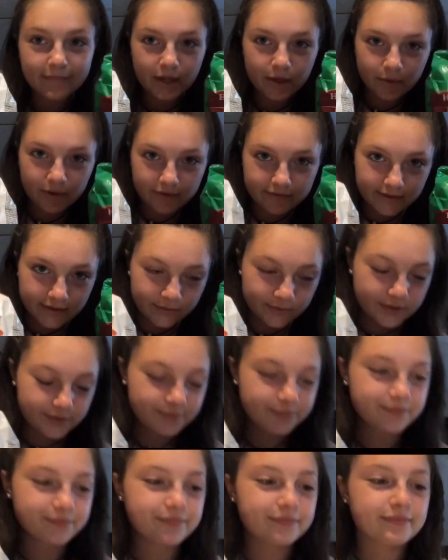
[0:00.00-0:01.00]
then leave another one.
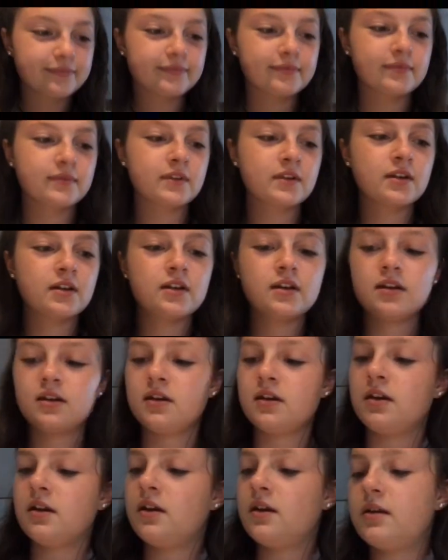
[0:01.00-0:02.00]

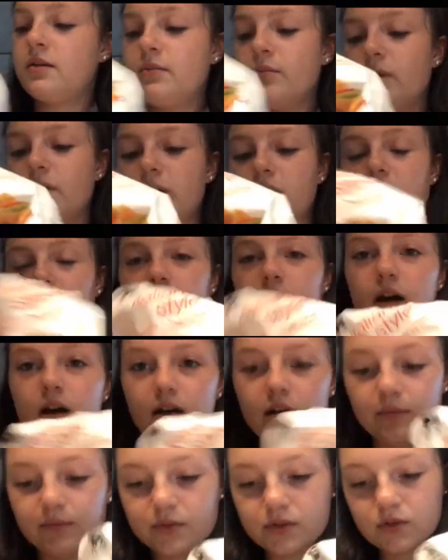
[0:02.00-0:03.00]
But
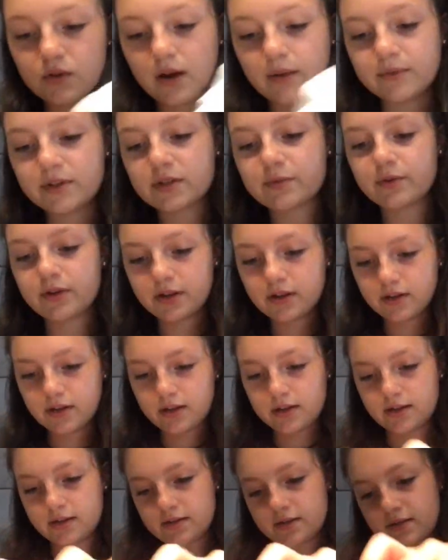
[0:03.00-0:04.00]
so I'm just putting
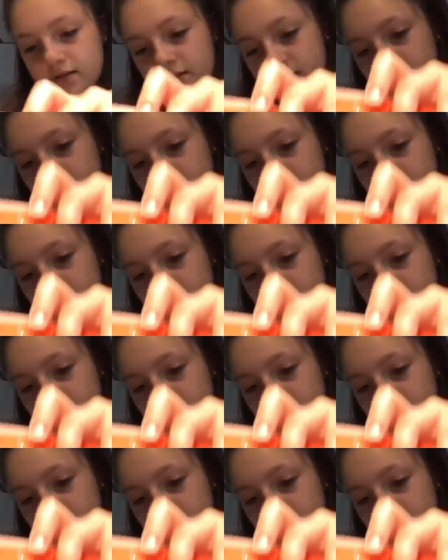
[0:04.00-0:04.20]
these.